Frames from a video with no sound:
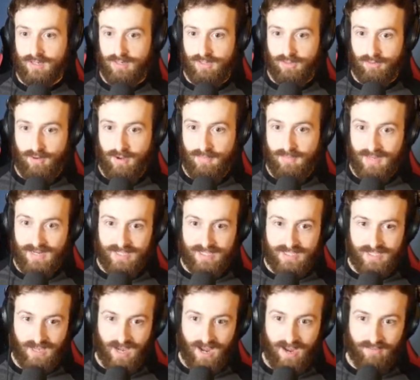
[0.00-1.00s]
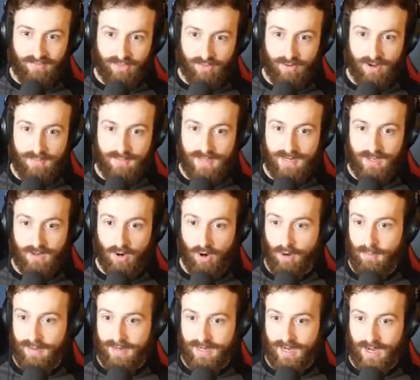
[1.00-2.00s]
three minutes, I have three minutes,
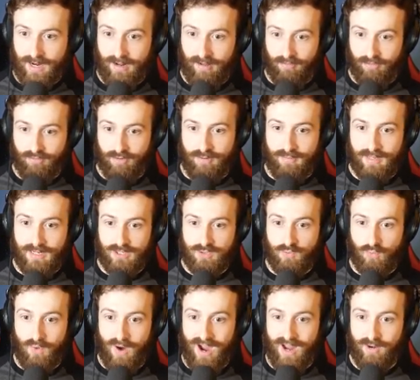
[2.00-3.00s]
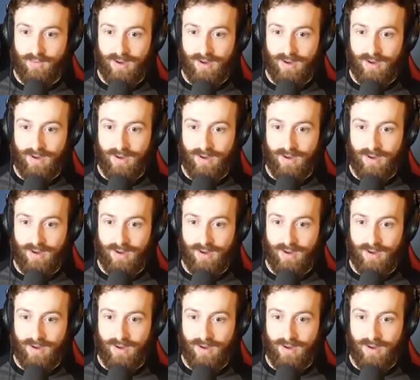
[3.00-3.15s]
oh my God, I have three minutes, why